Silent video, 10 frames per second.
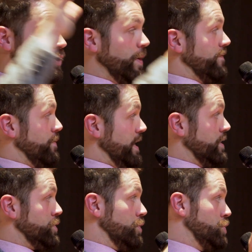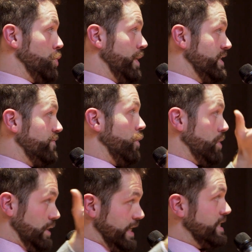you have to make a certain choice
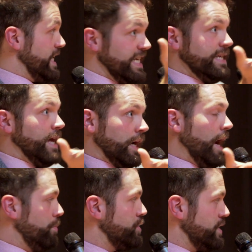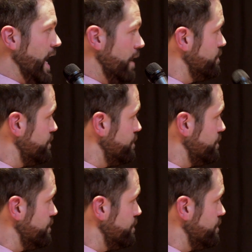vocally to accomplish that.